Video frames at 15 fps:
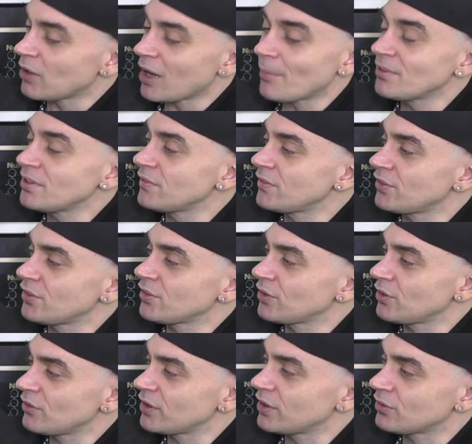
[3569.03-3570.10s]
What happened if the
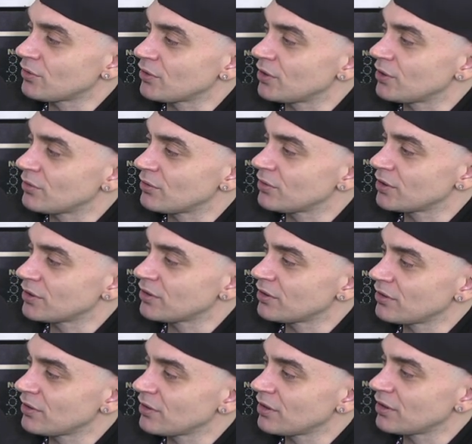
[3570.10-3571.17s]
security saw you on the
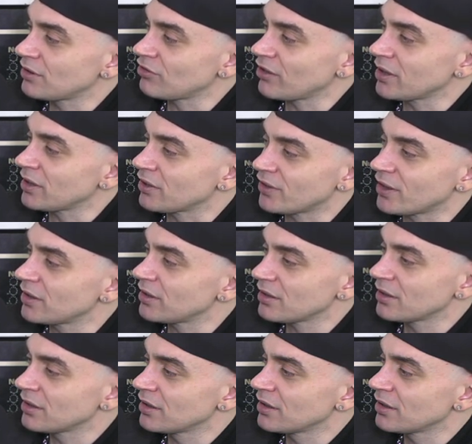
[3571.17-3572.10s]
t- train guard? That-